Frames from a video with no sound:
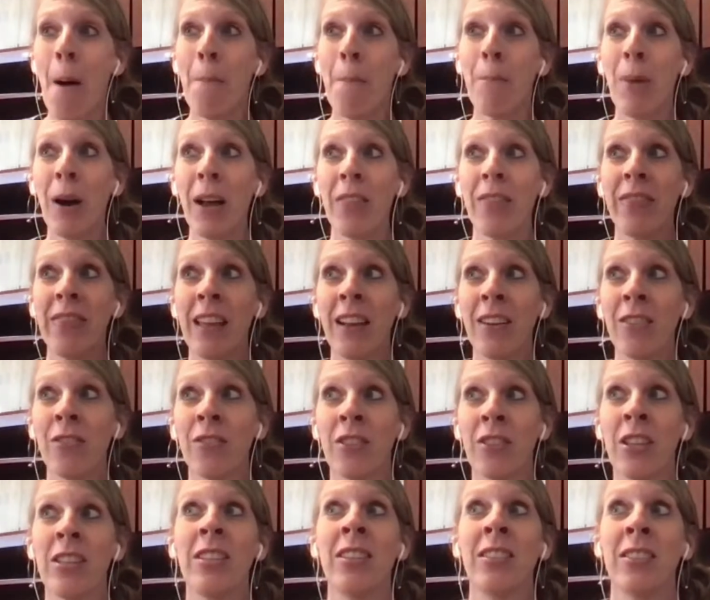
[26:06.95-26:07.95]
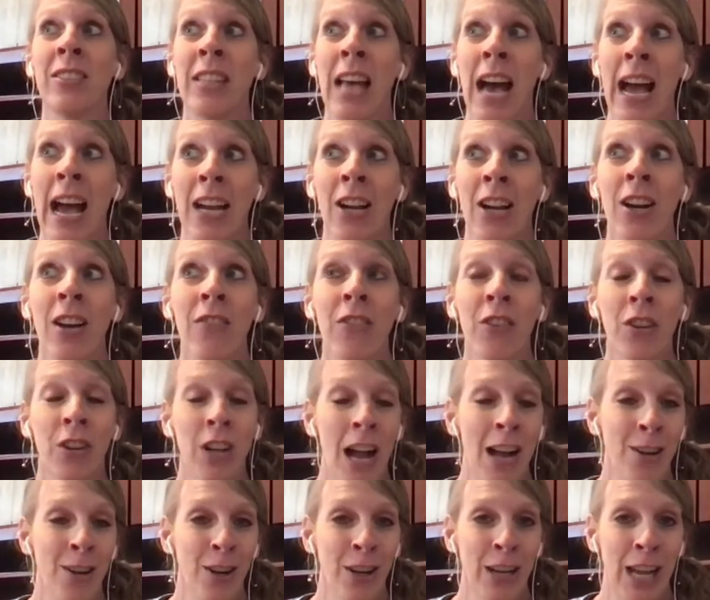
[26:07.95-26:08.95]
But their, the desire of their
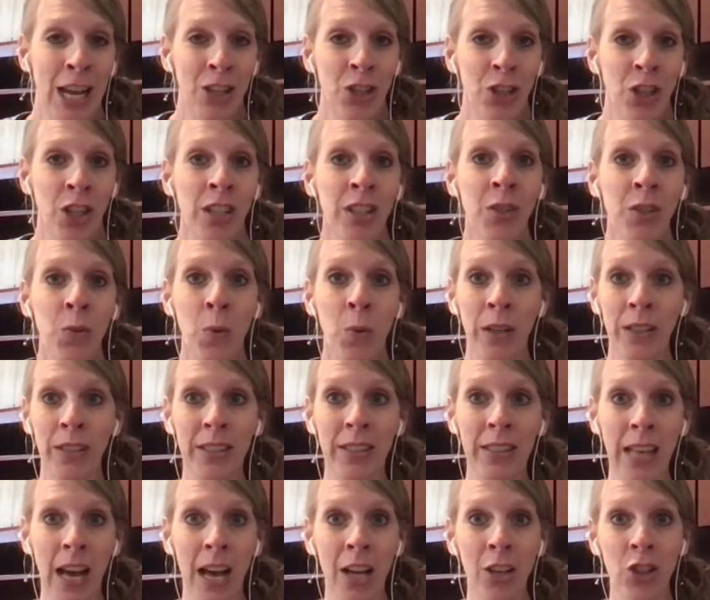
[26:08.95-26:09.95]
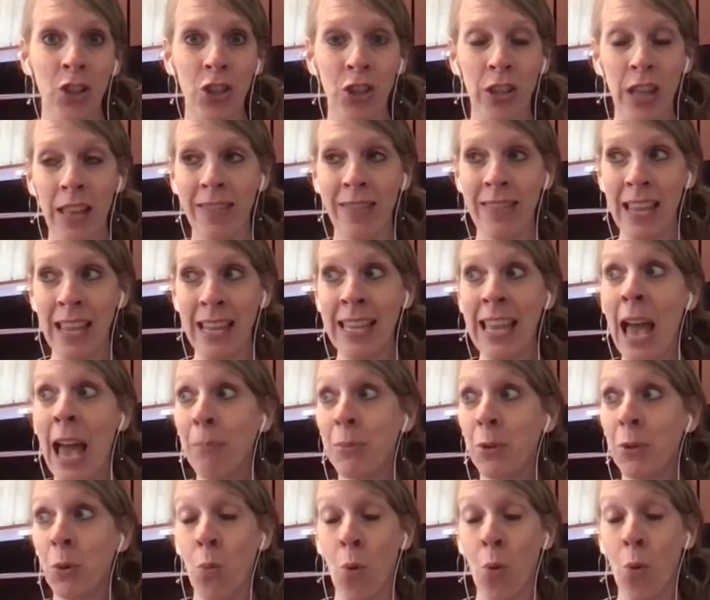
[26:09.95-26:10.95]
congregations was such that they
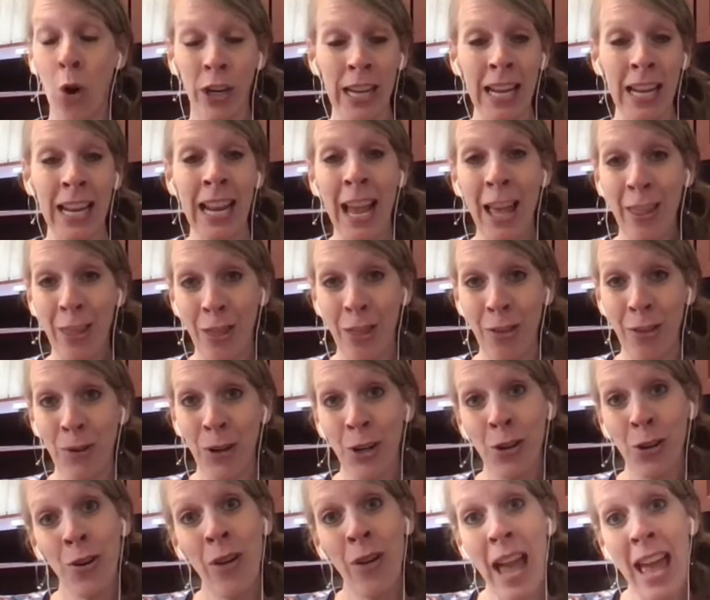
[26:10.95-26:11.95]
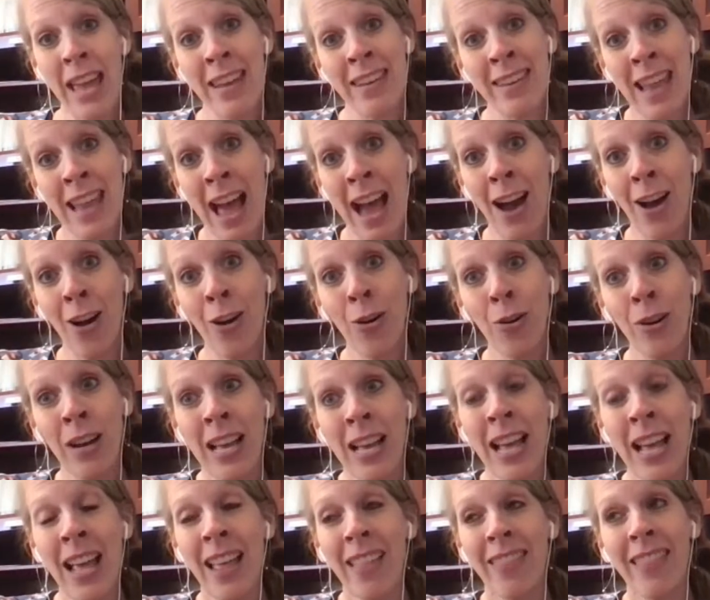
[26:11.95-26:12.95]
kept working it through. And now
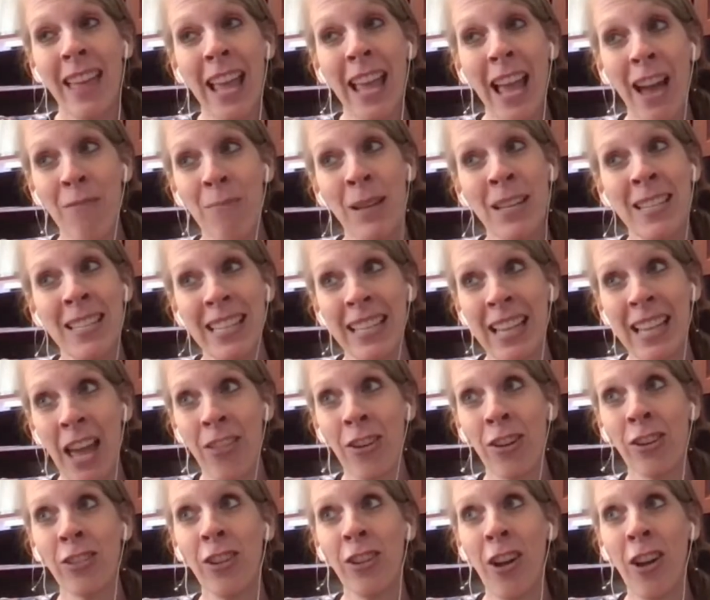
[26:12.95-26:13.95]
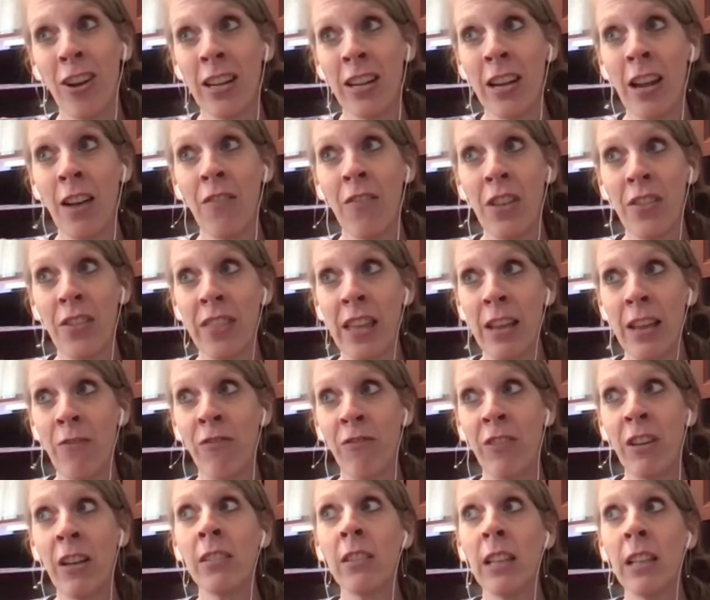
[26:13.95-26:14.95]
they have been together long enough that they
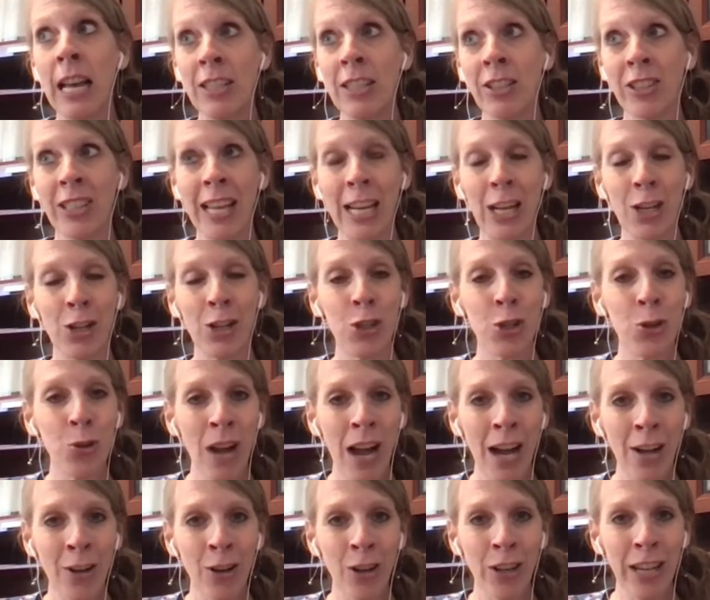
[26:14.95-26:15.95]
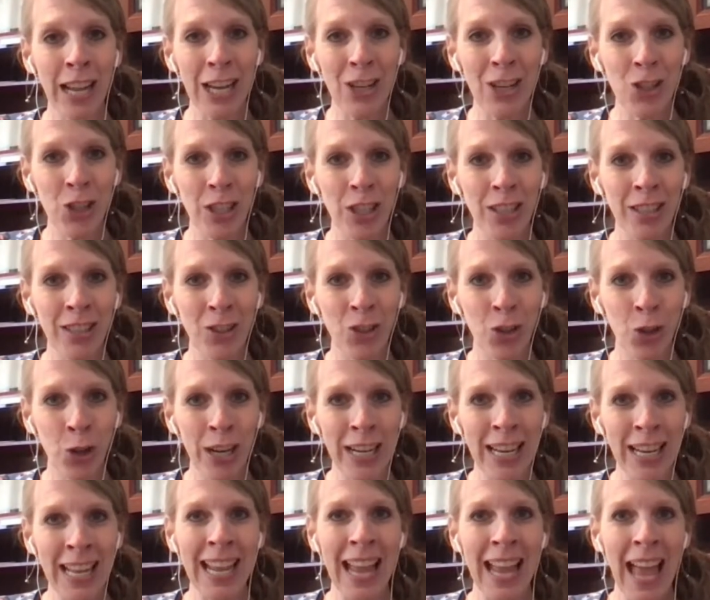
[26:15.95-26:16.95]
feel less like two congregations
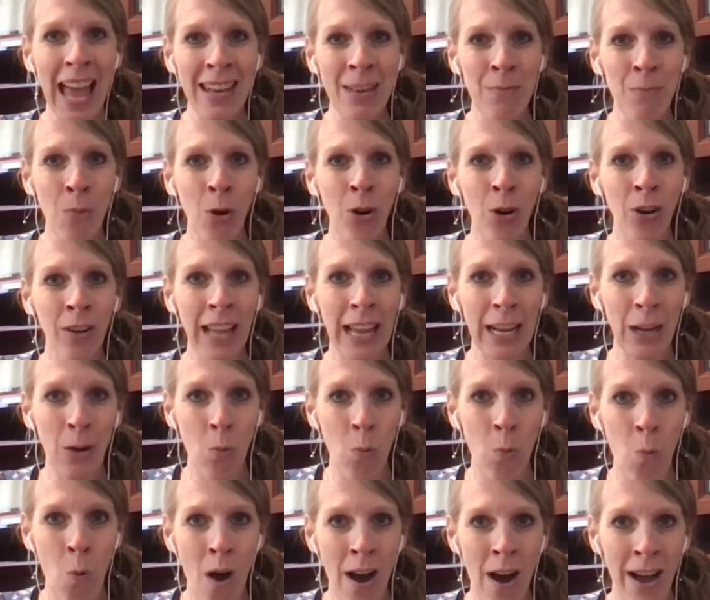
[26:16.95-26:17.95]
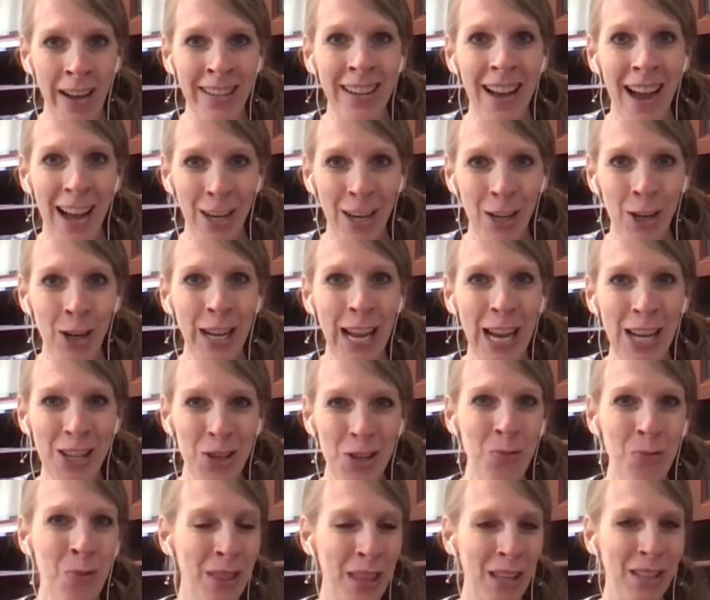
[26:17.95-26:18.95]
joining and more like one
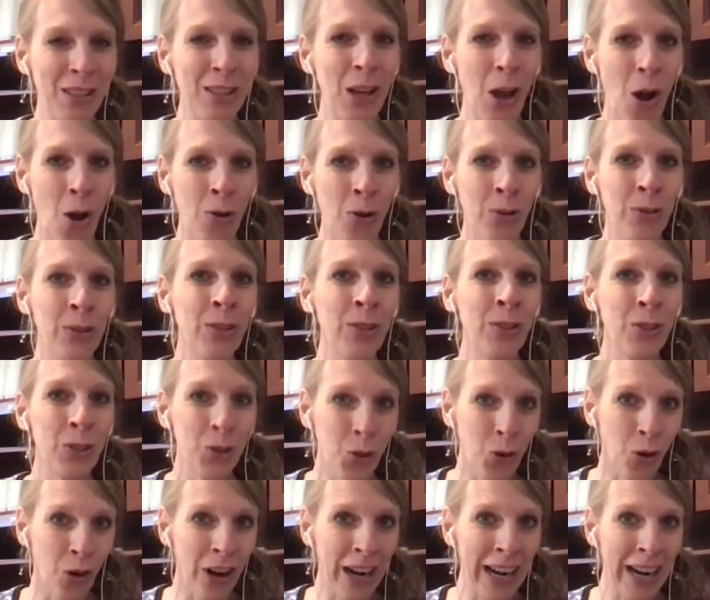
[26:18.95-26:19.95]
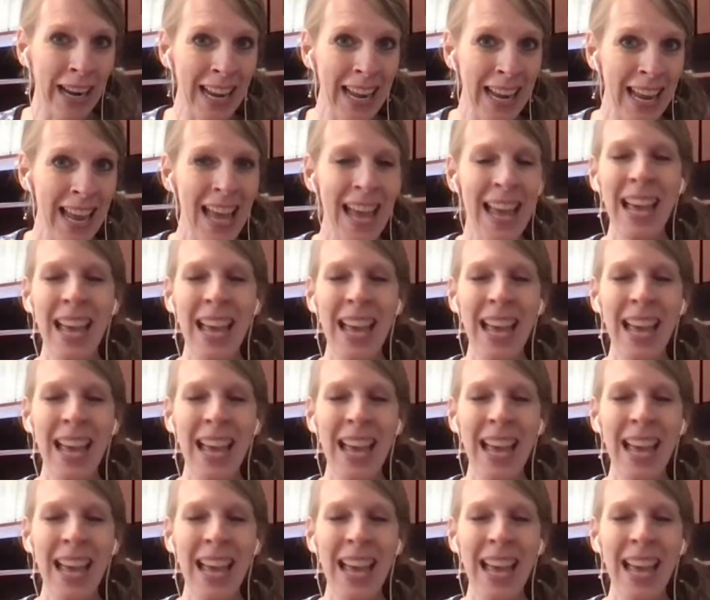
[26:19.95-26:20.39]
congregation with its own story.